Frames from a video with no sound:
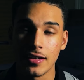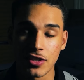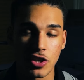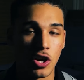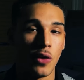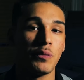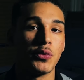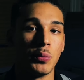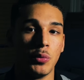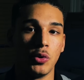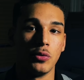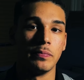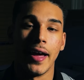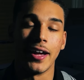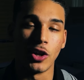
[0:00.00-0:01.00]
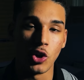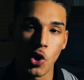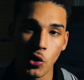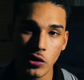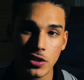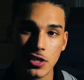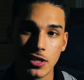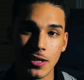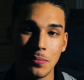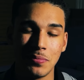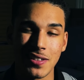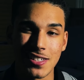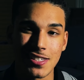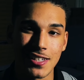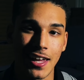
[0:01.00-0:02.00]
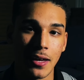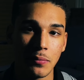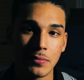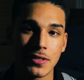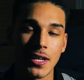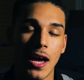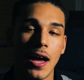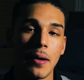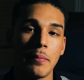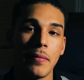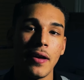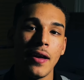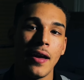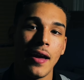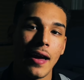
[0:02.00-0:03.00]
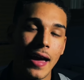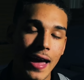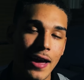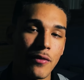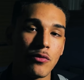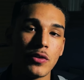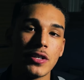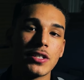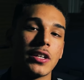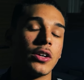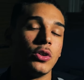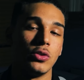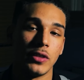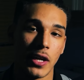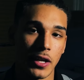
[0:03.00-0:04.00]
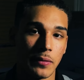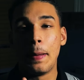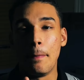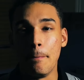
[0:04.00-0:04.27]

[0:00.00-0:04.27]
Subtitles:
is comfortable, and go to sleep the same time every single night.